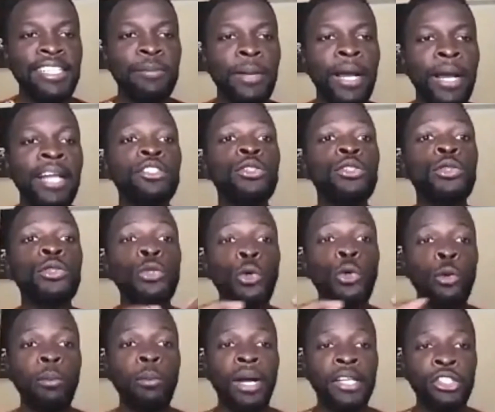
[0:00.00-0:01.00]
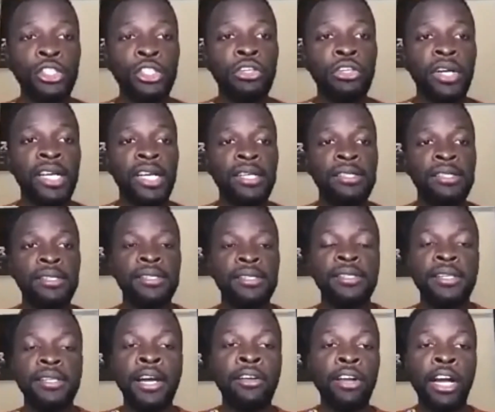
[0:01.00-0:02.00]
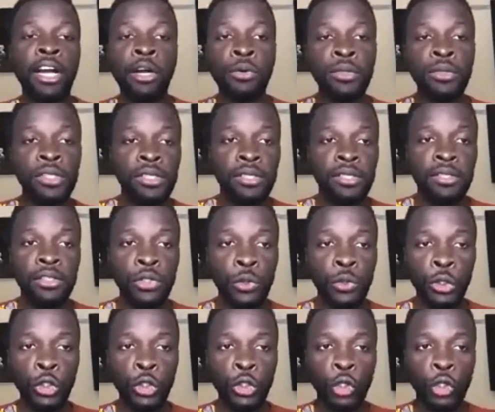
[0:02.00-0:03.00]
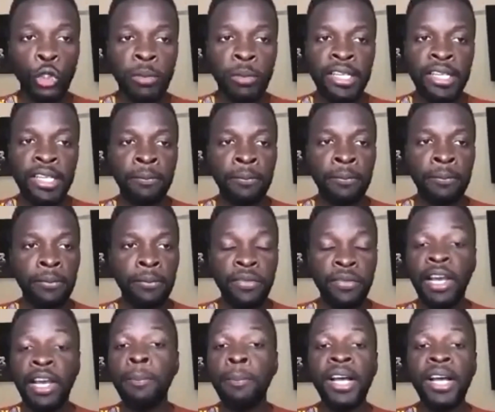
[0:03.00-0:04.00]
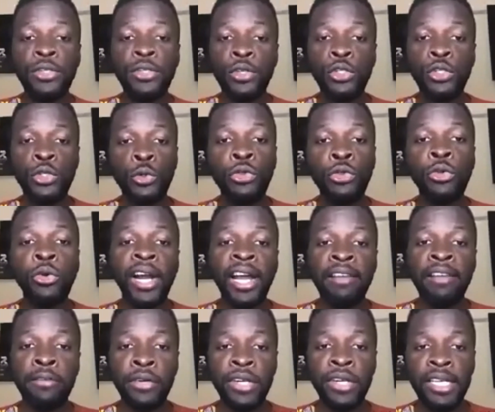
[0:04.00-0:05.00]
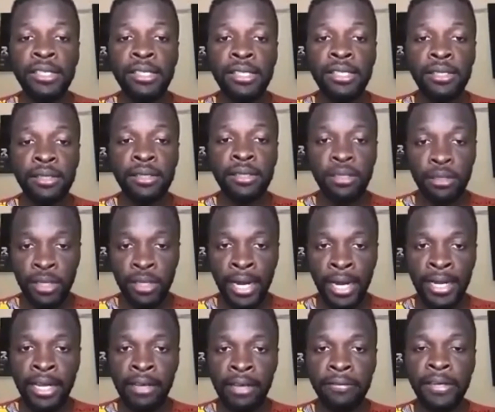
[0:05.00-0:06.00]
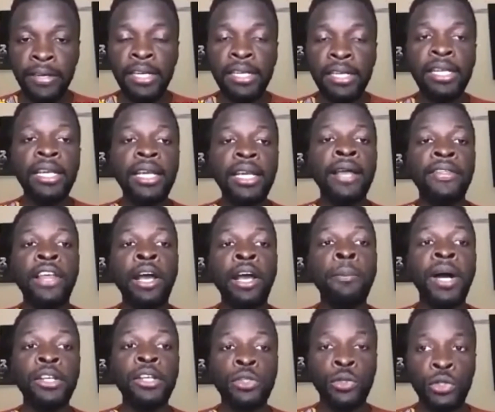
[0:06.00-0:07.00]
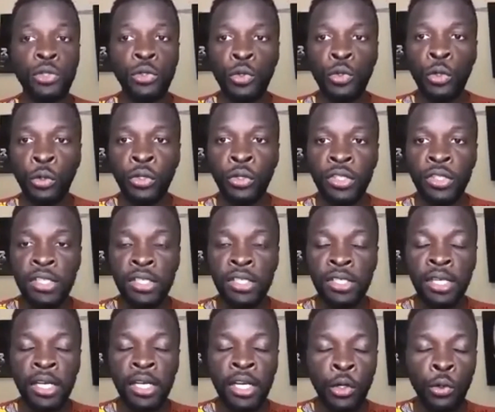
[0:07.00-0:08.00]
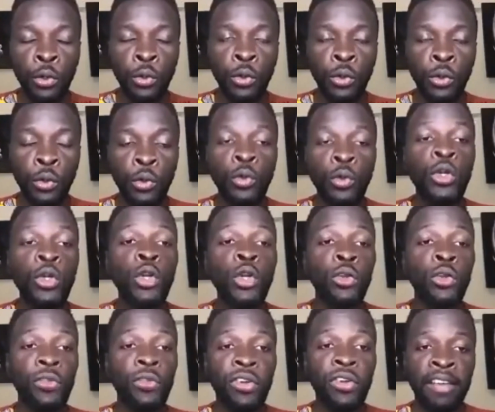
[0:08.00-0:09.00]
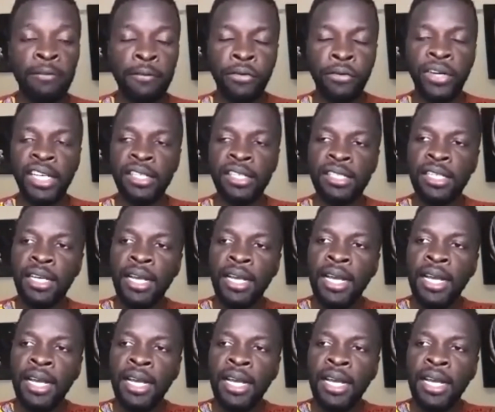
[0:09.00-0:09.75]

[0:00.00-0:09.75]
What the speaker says: and so much craze around social media. There are persons who thrive on it, Yeah, definitely. And there are persons who don't thrive for it.